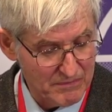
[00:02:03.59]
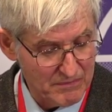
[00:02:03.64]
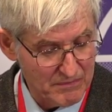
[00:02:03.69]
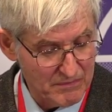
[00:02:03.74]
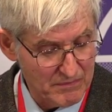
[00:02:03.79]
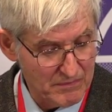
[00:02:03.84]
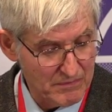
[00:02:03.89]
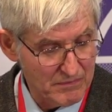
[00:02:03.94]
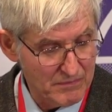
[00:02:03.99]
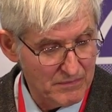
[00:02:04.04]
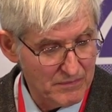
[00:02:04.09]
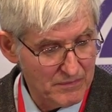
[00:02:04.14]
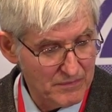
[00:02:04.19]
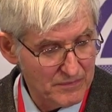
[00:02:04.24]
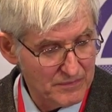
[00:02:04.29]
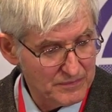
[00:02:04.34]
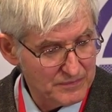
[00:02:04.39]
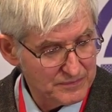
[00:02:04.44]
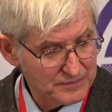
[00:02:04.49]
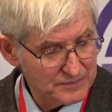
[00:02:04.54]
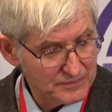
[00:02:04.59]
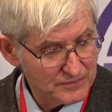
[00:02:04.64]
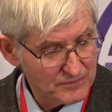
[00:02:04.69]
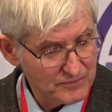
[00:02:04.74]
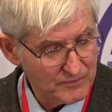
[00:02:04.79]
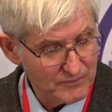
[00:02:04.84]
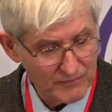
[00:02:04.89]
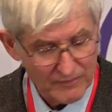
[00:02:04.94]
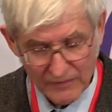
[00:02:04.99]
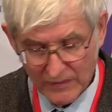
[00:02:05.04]

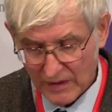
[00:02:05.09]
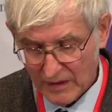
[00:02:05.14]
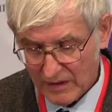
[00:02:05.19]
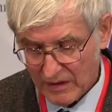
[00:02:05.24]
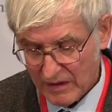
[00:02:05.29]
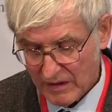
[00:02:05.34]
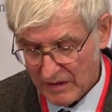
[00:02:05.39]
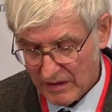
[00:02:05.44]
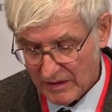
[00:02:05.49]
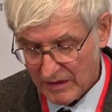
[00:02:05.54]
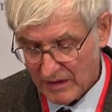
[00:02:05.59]
(silence)